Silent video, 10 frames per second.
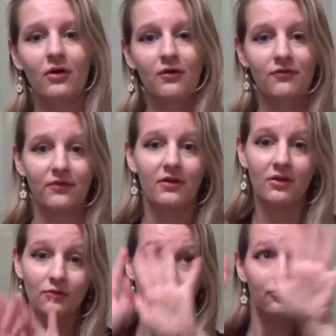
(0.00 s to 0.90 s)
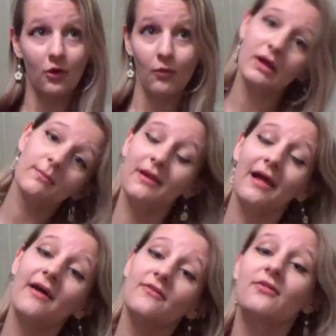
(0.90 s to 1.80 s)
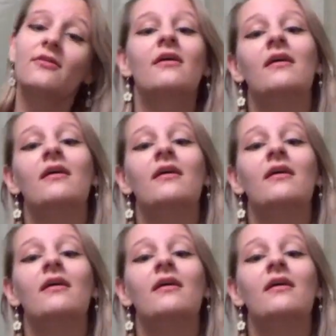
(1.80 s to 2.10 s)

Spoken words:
of the sewing planner,